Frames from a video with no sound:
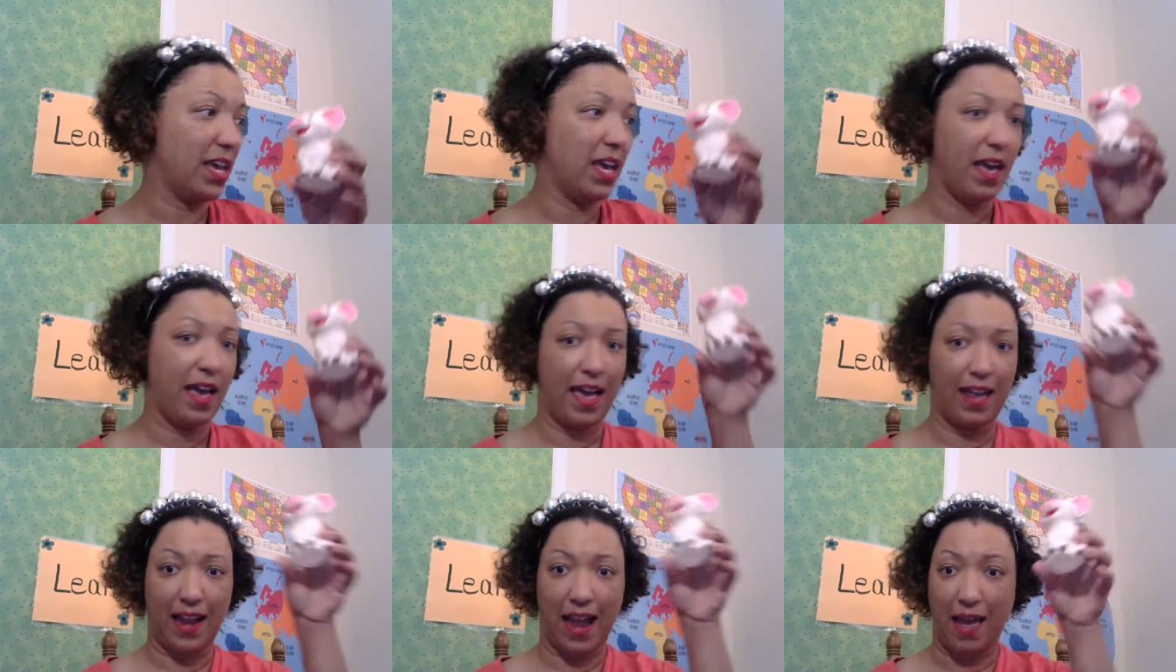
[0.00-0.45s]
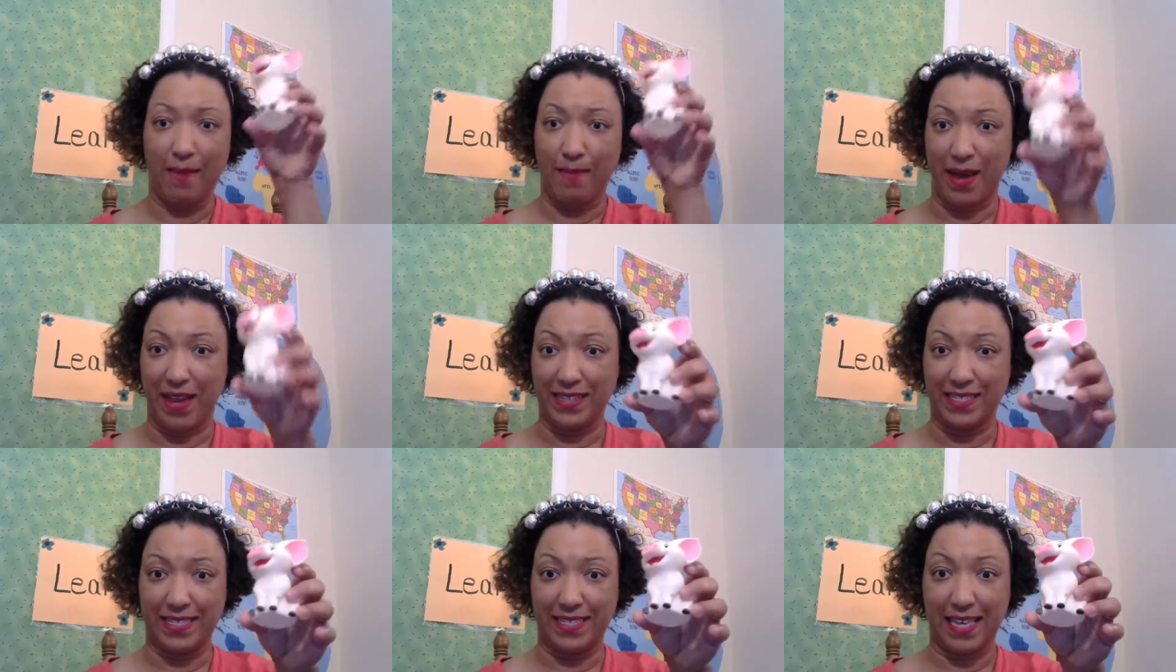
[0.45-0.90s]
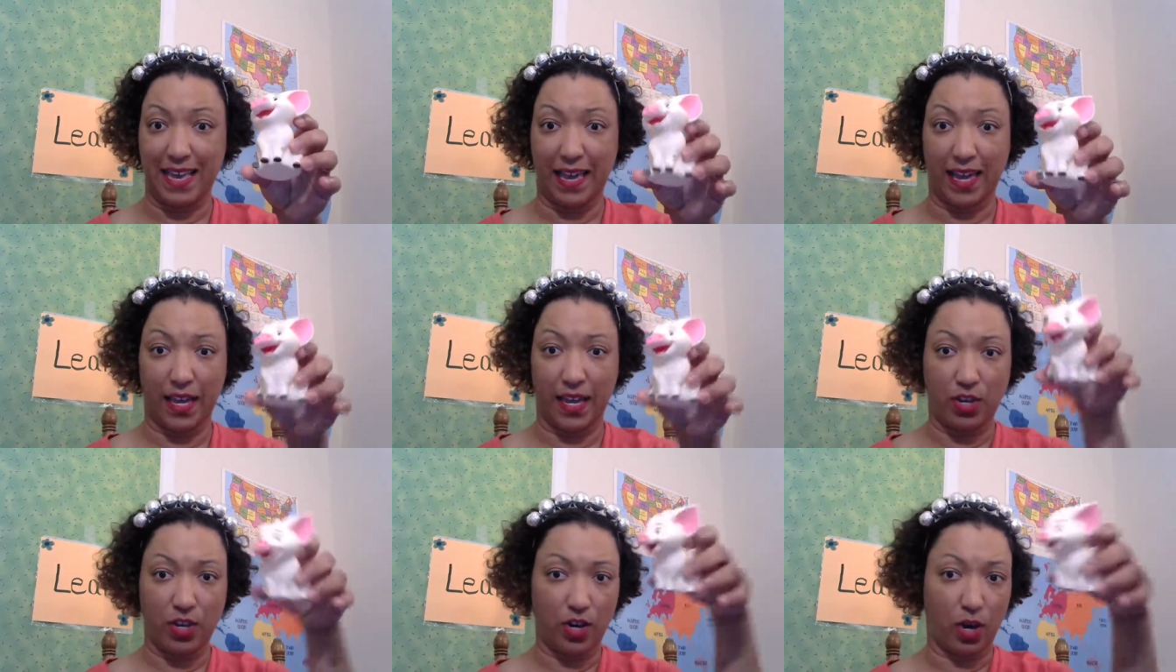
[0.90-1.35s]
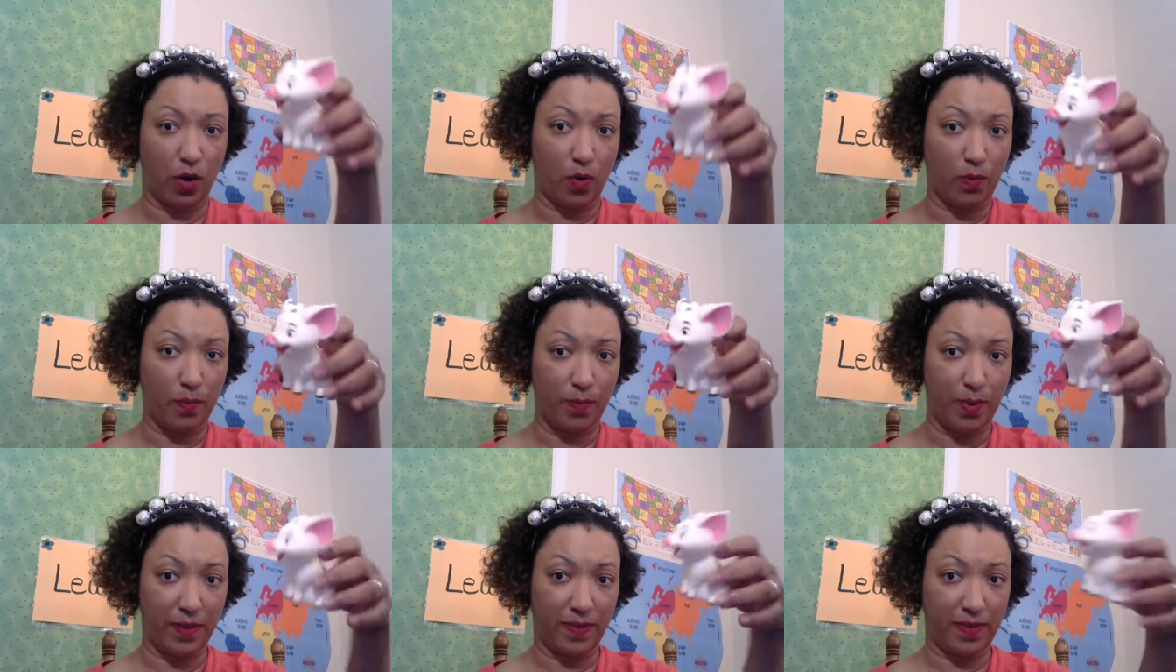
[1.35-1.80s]
and I might say, you know,
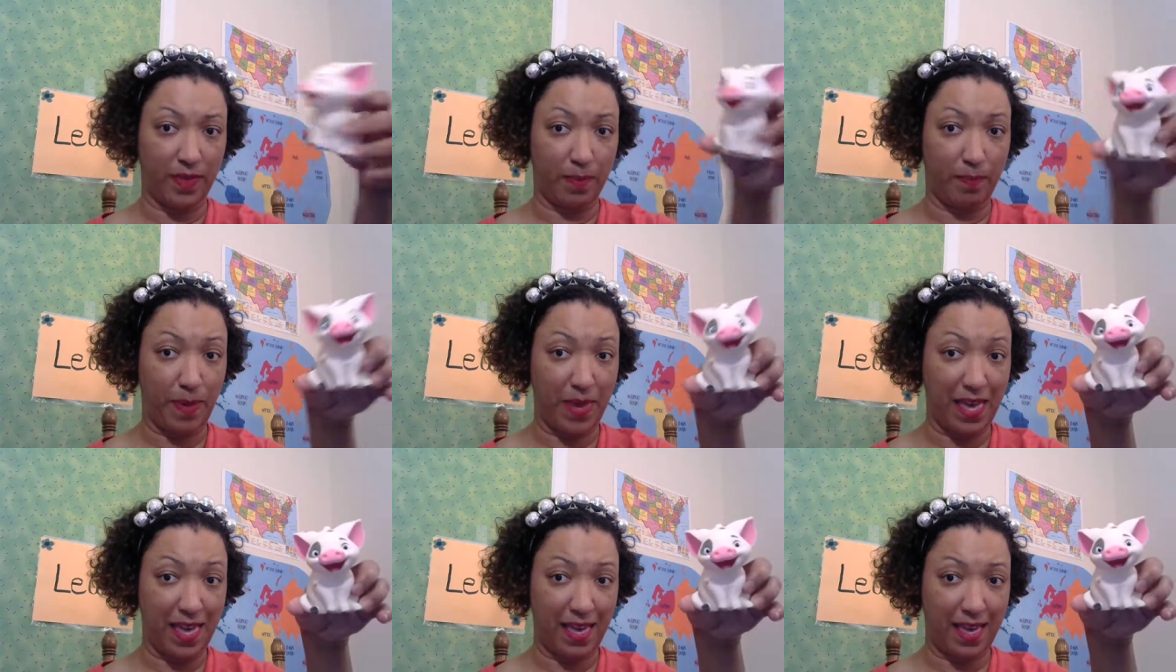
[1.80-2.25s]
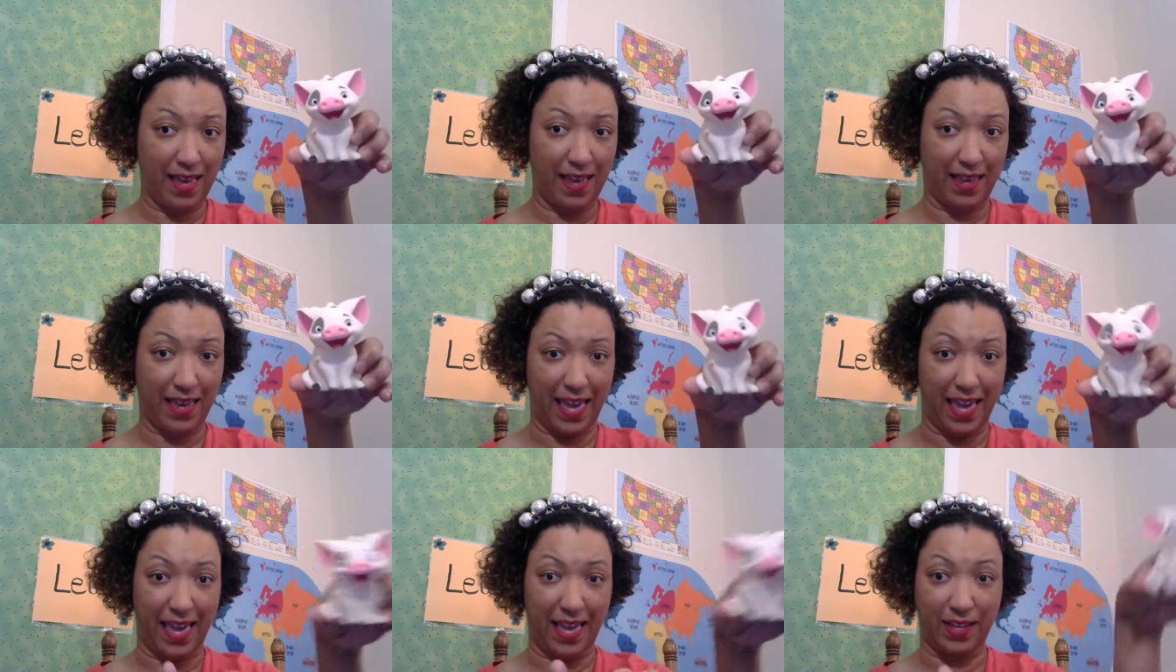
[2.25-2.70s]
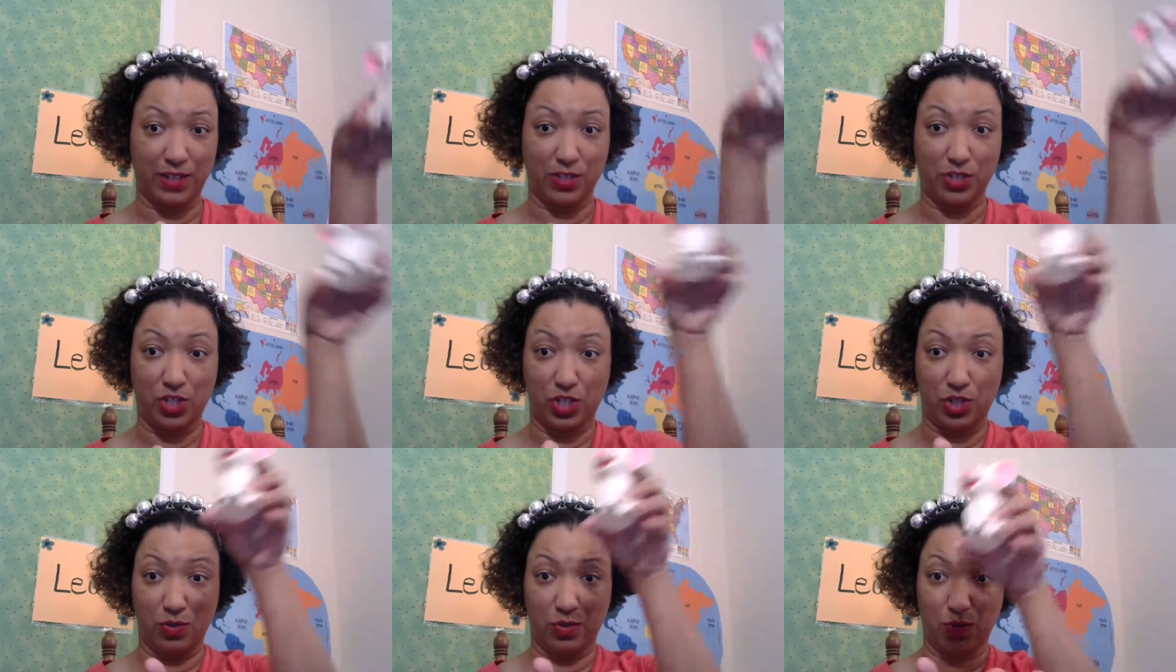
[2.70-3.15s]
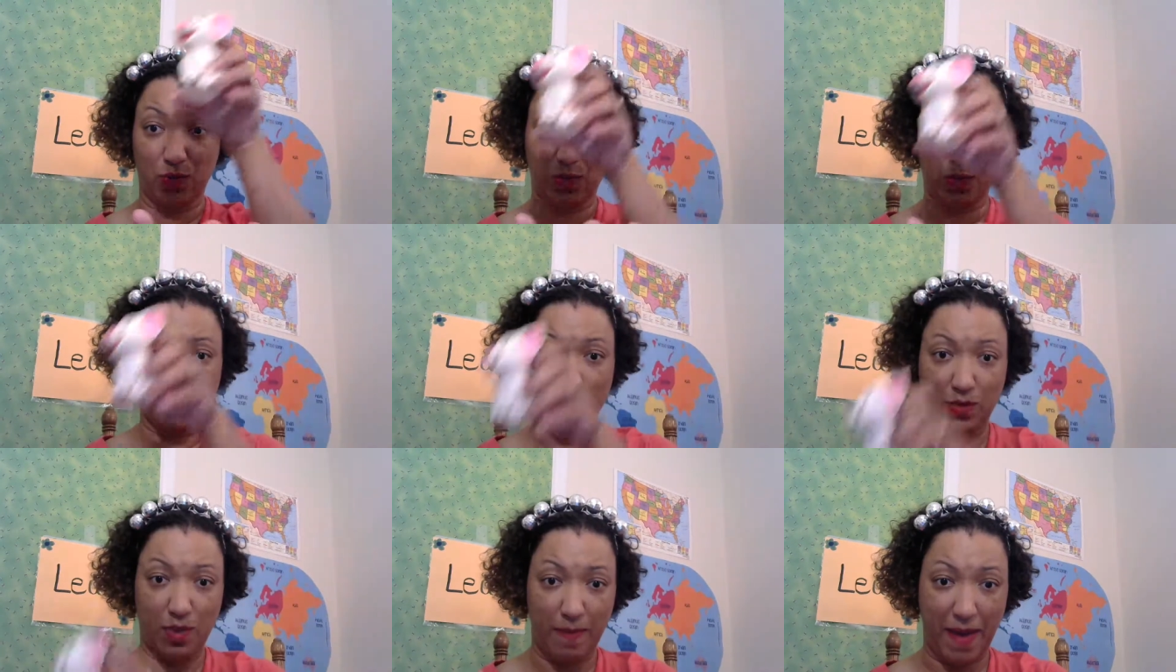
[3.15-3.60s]
put the pig
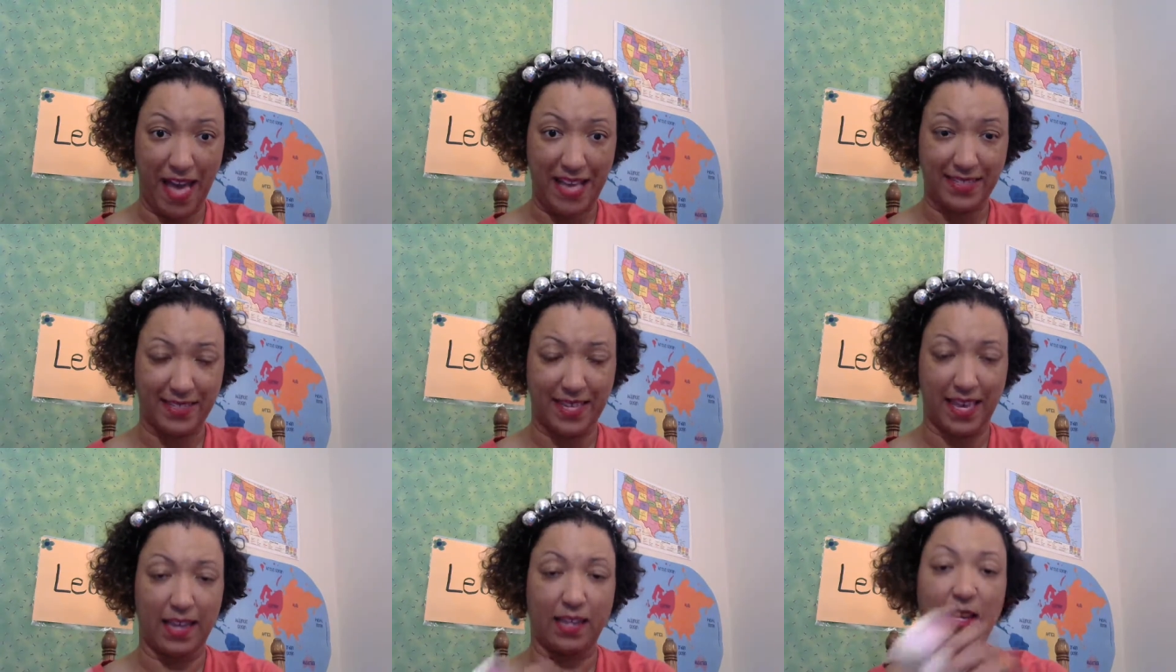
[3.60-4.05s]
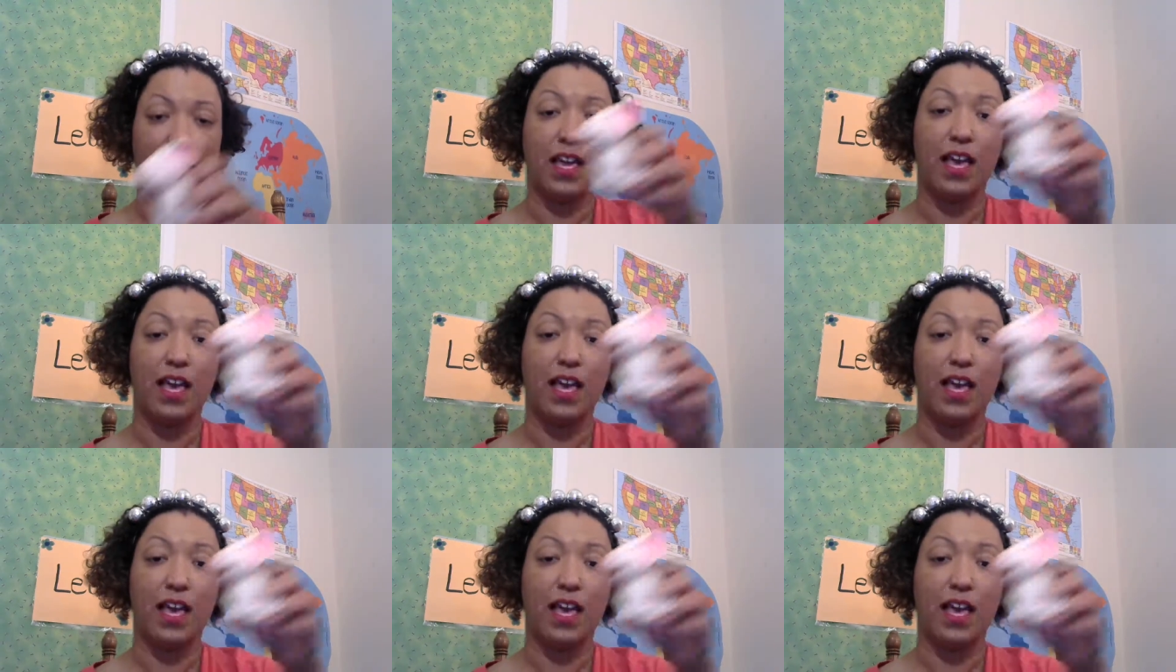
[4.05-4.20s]
into the basket.